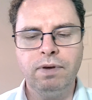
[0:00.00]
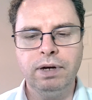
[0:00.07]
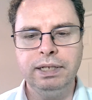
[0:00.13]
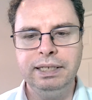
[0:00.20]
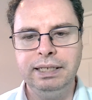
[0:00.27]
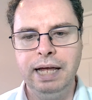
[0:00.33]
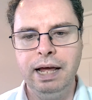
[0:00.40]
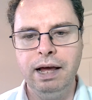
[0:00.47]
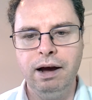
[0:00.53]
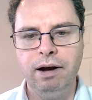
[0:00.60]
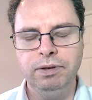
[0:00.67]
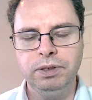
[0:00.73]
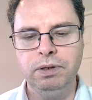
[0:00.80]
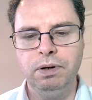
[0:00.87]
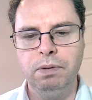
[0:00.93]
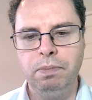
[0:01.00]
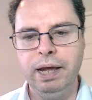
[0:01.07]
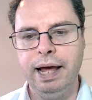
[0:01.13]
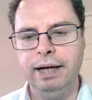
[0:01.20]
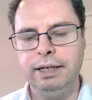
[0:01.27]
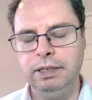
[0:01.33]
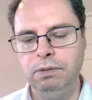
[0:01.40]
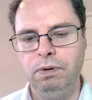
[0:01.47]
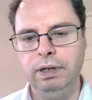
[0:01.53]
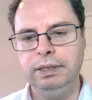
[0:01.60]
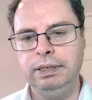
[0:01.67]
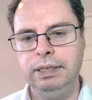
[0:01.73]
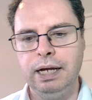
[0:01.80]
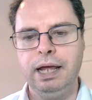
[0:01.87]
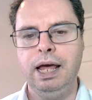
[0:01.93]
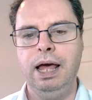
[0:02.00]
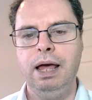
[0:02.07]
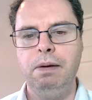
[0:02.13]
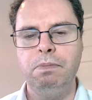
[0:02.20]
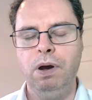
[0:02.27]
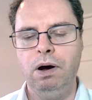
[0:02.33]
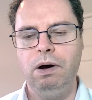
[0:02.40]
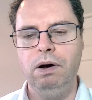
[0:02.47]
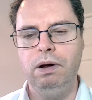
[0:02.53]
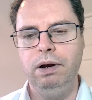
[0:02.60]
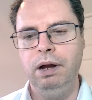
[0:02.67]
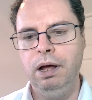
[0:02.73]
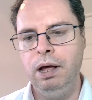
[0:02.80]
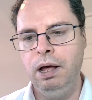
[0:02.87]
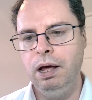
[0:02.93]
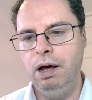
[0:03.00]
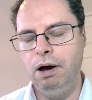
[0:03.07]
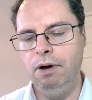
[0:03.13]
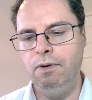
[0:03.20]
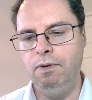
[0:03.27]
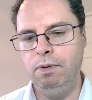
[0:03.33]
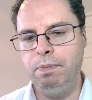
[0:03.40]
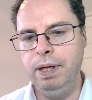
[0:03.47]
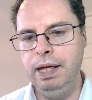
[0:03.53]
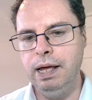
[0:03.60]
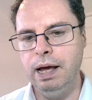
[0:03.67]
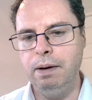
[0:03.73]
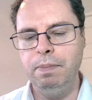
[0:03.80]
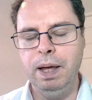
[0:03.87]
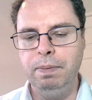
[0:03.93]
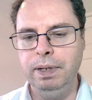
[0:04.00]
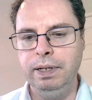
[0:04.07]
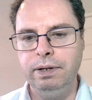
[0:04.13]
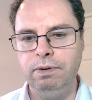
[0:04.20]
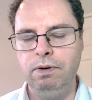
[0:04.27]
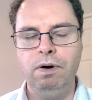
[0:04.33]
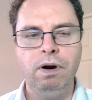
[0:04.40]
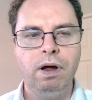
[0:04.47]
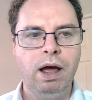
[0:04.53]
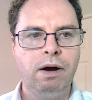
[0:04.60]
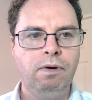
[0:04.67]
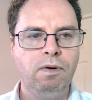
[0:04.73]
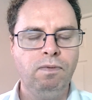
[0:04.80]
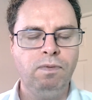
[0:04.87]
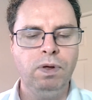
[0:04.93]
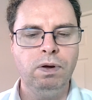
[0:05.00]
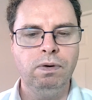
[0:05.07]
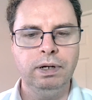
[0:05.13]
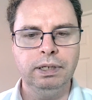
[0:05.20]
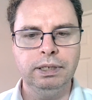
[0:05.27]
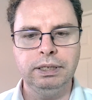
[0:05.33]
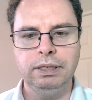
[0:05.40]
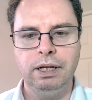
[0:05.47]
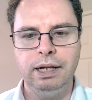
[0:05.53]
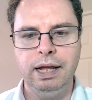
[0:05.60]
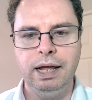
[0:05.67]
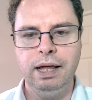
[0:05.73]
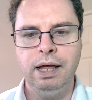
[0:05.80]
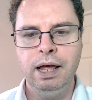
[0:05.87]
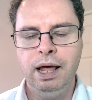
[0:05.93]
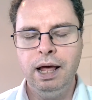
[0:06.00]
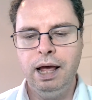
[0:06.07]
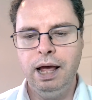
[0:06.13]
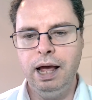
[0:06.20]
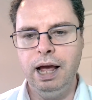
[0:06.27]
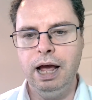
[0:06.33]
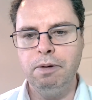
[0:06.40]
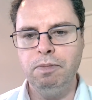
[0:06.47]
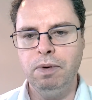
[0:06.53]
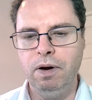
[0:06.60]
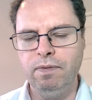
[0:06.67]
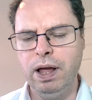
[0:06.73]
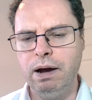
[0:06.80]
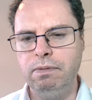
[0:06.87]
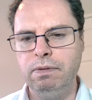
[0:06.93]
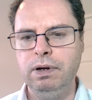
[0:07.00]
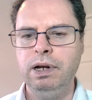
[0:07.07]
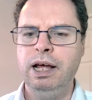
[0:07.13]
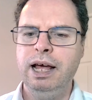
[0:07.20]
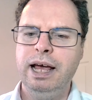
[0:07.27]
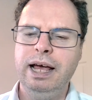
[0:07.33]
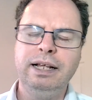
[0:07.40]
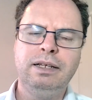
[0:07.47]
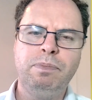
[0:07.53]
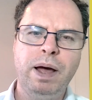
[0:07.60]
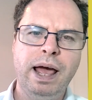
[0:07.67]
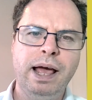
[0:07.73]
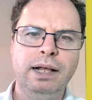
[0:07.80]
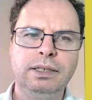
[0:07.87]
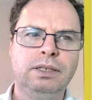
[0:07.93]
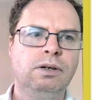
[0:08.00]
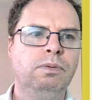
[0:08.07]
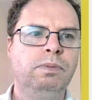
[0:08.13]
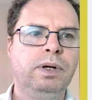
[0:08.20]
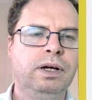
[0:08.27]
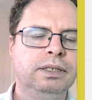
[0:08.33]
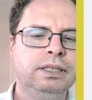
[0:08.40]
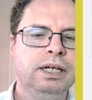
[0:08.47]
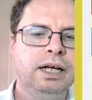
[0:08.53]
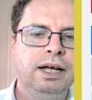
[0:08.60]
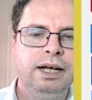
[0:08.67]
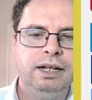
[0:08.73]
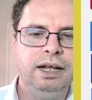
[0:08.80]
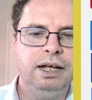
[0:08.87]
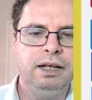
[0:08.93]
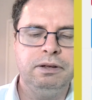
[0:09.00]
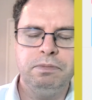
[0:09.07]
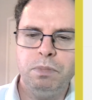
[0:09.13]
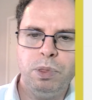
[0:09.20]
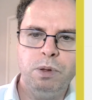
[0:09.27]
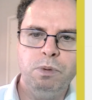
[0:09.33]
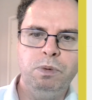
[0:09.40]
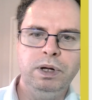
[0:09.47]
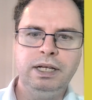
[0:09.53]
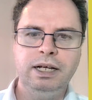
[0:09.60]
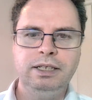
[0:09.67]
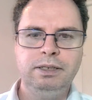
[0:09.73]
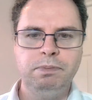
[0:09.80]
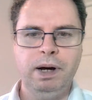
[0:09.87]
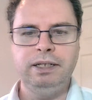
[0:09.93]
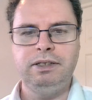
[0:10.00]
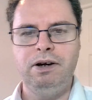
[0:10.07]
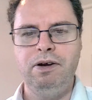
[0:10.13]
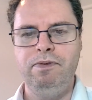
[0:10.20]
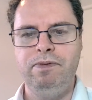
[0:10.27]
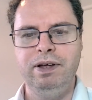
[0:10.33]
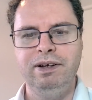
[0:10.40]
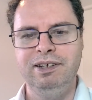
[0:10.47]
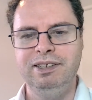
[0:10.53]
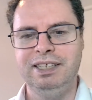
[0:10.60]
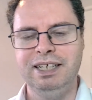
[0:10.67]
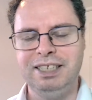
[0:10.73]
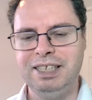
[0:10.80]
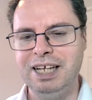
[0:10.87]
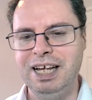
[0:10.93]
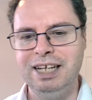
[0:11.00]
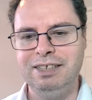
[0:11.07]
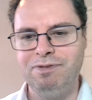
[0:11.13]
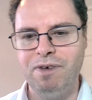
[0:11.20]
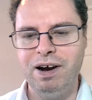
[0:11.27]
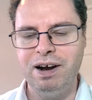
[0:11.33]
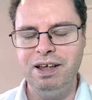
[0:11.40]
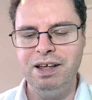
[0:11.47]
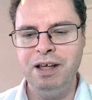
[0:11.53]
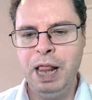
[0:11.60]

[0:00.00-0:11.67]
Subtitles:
the day off, so I might actually watch that game on repeat and maybe do a review on the Sunday of that one. It depends though, because like with these match reviews, it's very